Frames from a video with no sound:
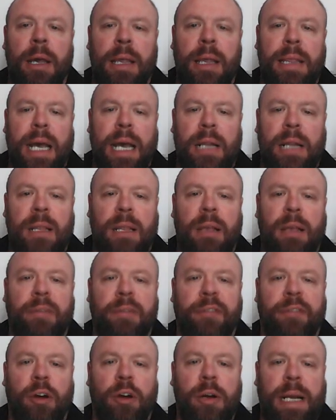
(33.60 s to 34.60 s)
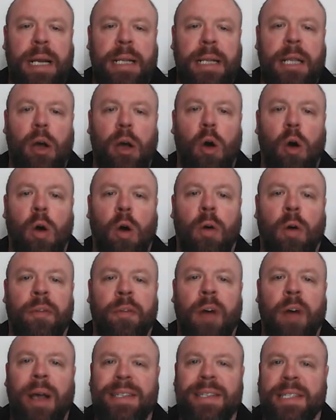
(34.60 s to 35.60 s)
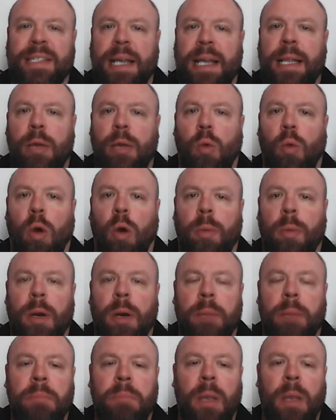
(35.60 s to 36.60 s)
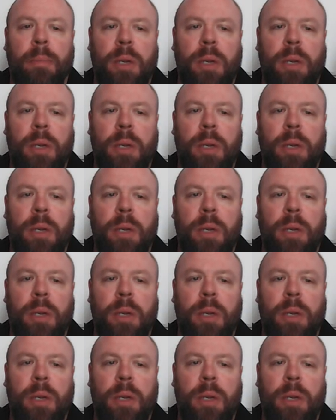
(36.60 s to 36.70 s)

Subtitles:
that verdict of slightly warmer